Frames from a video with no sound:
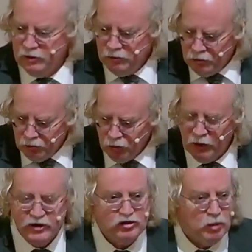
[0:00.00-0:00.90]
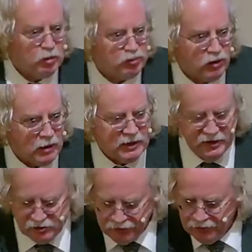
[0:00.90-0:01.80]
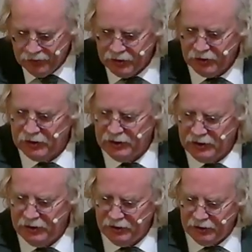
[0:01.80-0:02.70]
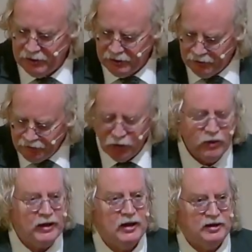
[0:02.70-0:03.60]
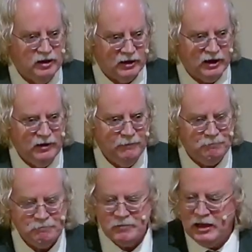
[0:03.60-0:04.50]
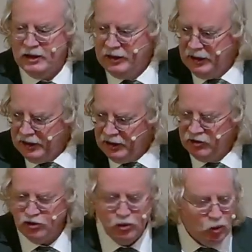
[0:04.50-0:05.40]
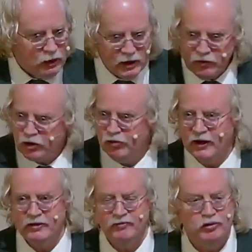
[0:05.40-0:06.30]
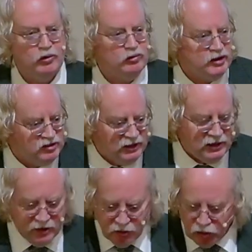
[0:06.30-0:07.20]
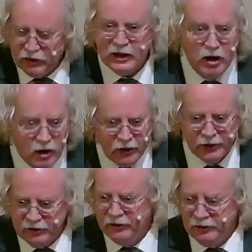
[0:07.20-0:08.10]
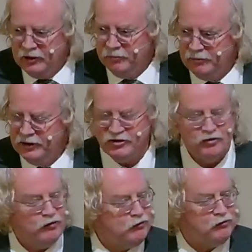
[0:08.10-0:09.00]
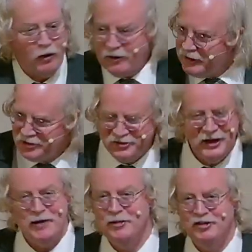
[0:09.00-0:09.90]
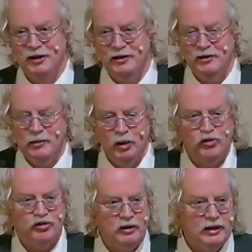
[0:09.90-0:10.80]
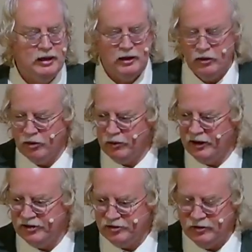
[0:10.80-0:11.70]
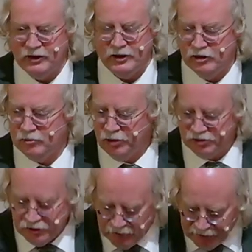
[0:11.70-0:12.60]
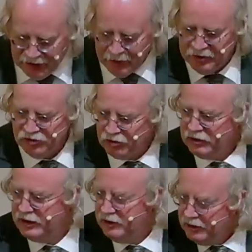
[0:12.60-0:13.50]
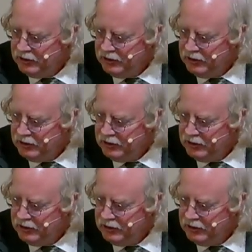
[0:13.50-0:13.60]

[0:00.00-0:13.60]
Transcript: what is more prominent uh, for that youngin' and do whatever corrective surgery is needed early on it's far less damaging emotionally and otherwise to that young person if it happens early.